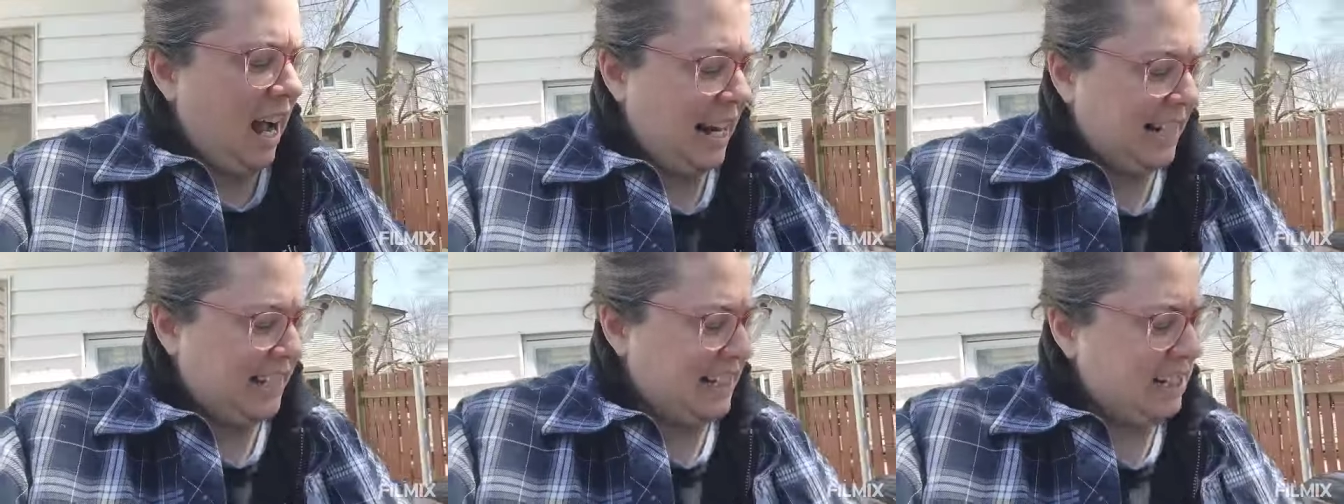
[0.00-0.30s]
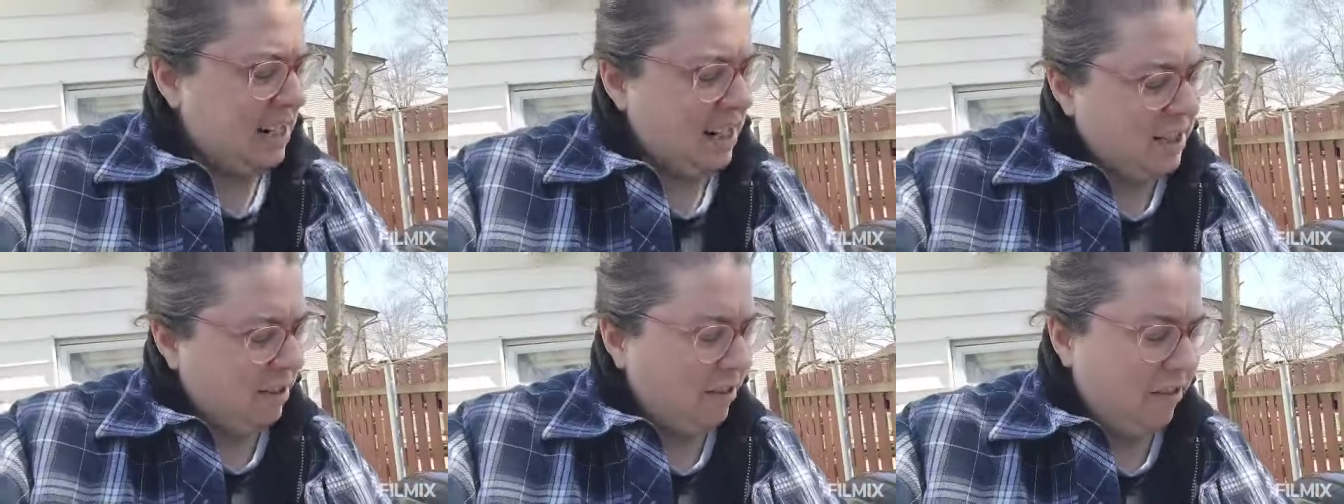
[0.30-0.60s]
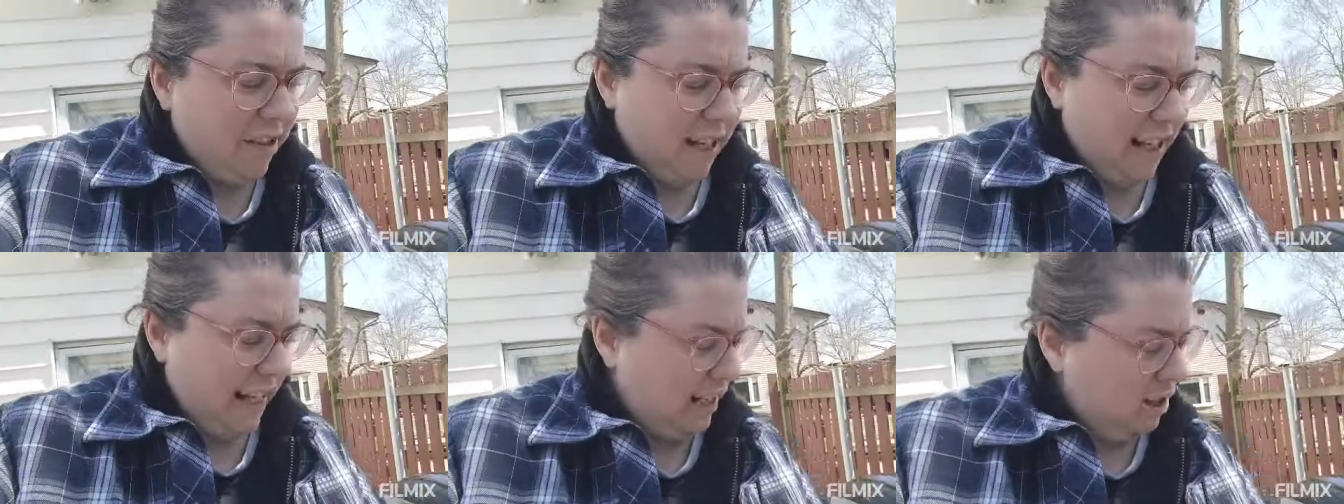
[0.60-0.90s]
I did not
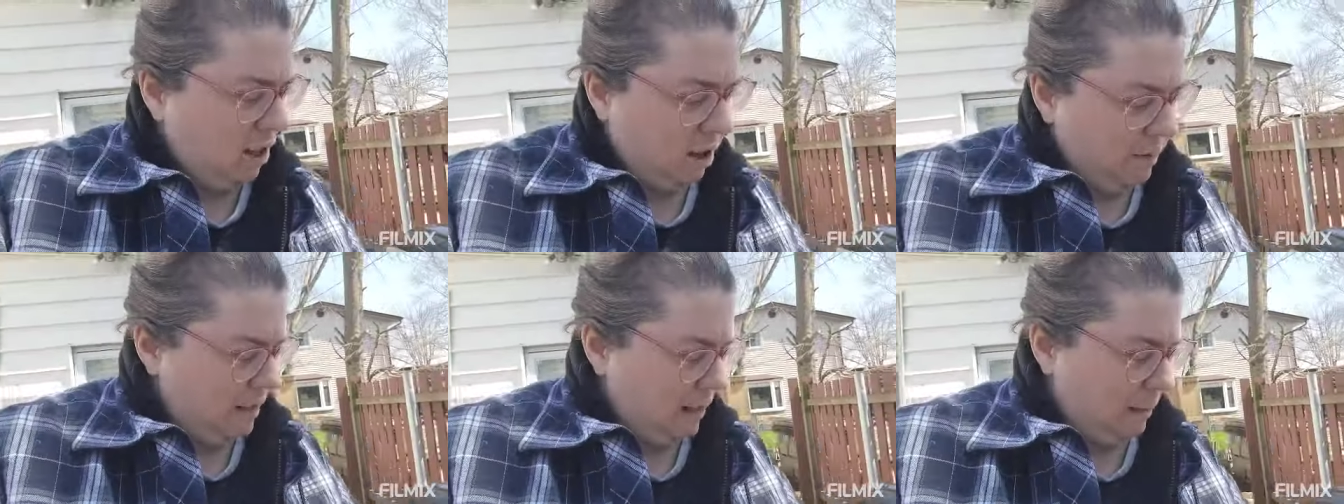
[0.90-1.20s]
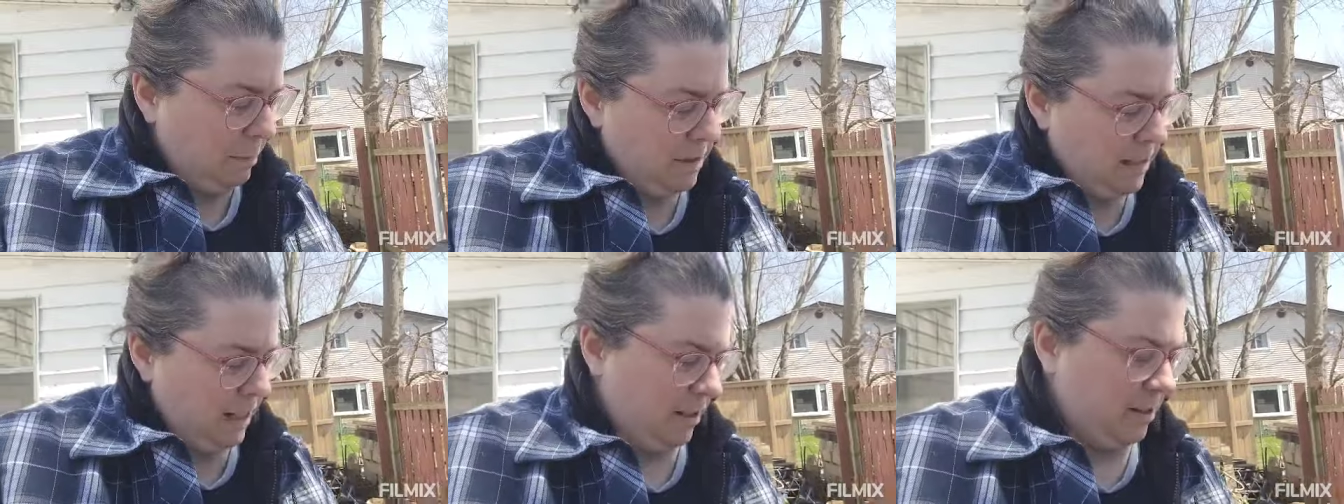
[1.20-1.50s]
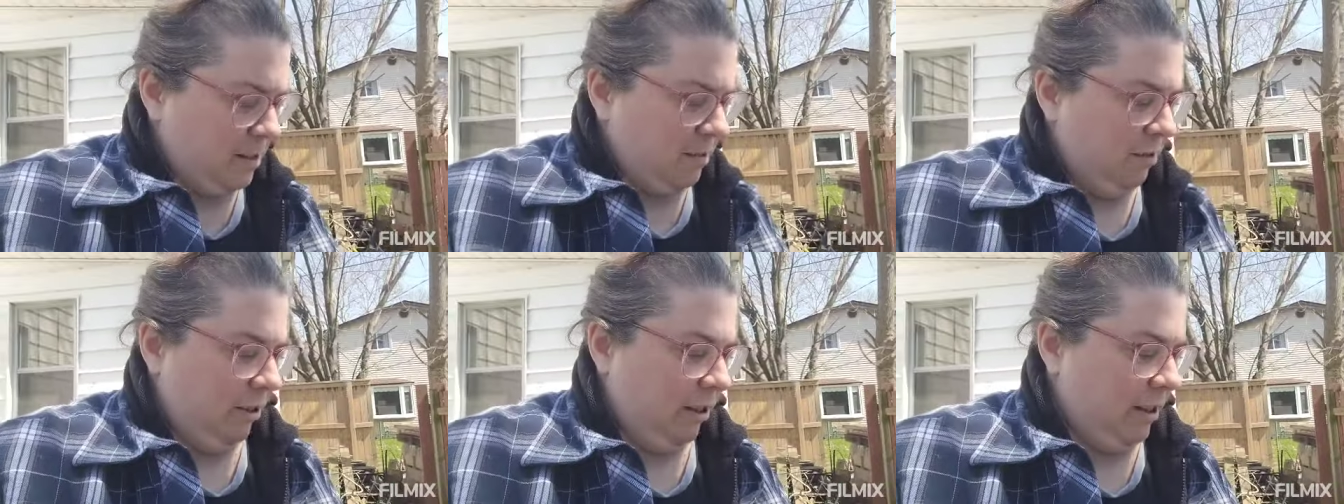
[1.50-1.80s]
feel like going
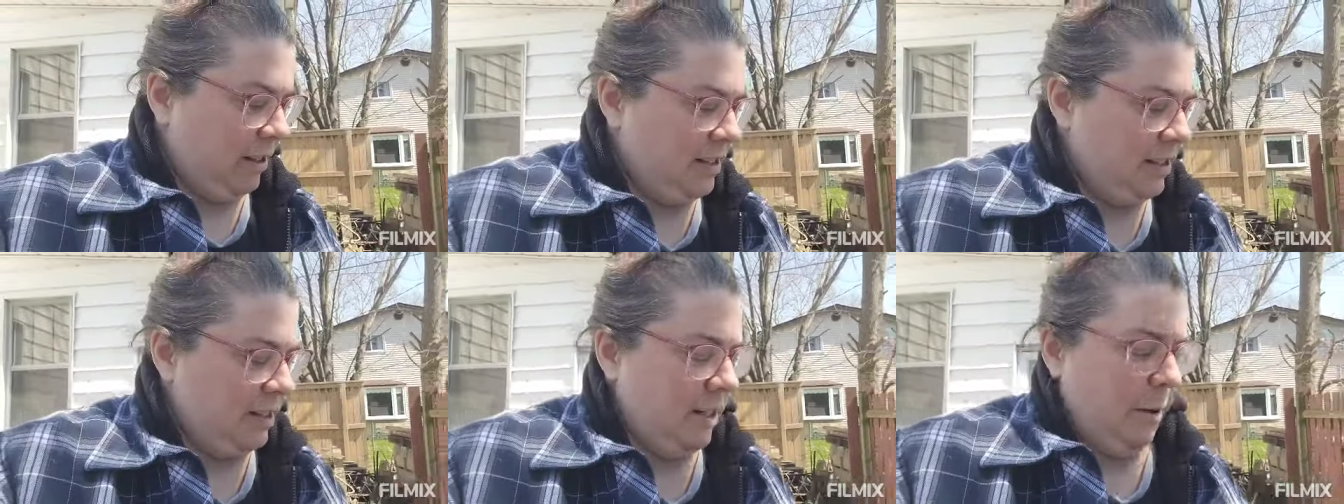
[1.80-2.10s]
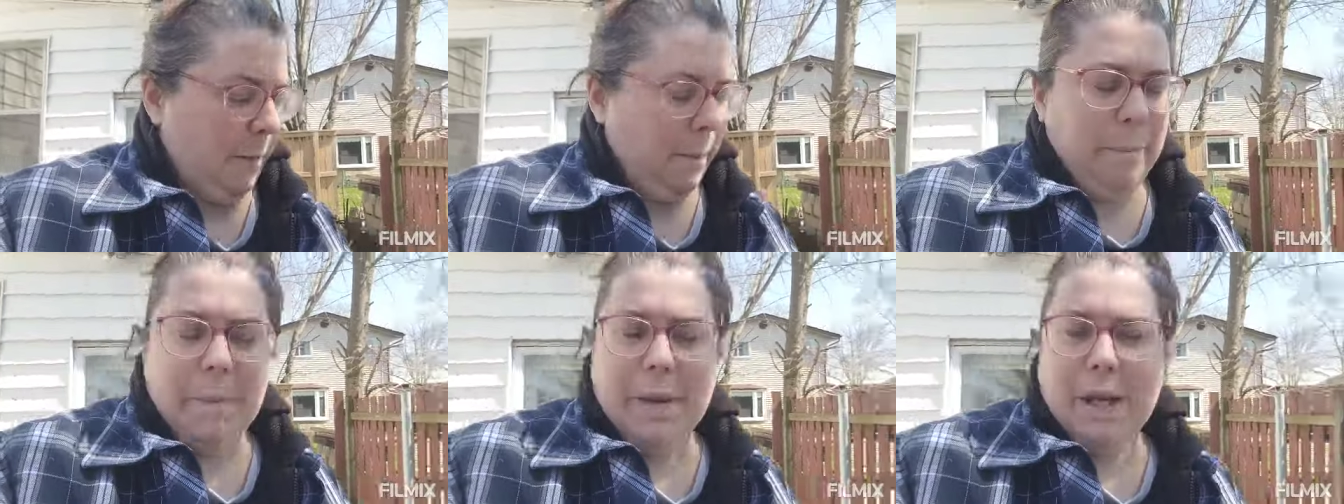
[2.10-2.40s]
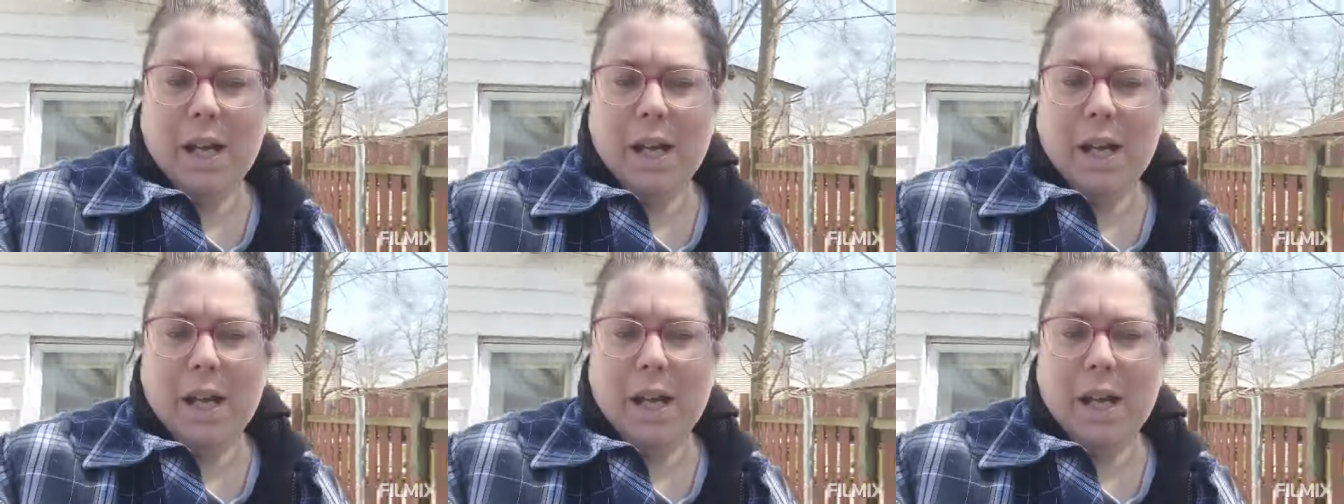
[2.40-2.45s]
upstairs for it, no.